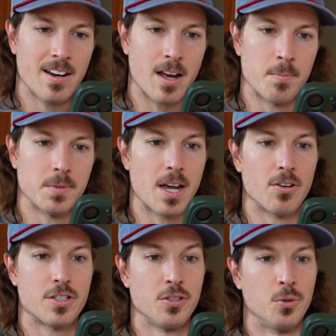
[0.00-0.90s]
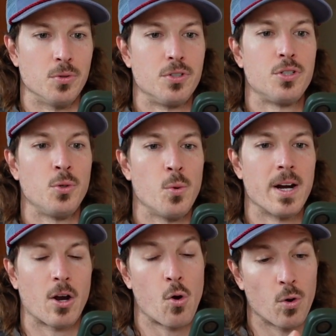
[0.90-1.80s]
comes out to
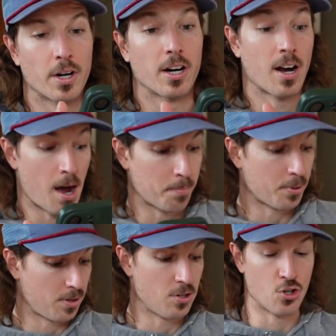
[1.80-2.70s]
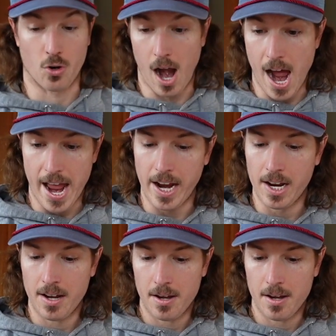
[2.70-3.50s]
2¼ cup dry